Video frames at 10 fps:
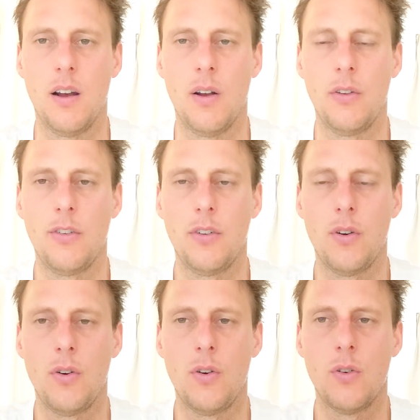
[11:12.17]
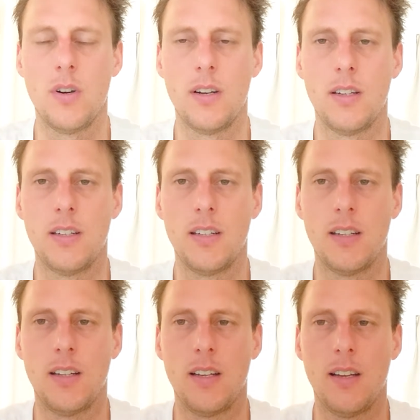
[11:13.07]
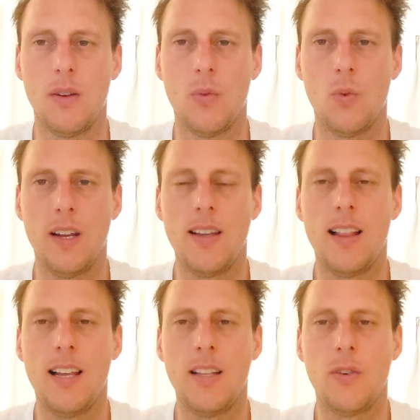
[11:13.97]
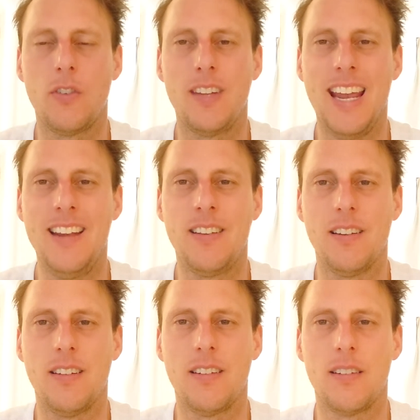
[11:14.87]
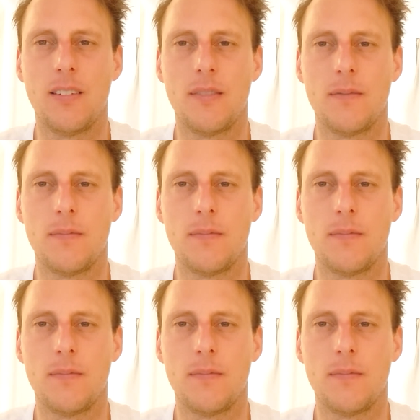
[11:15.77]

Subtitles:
also with a little status.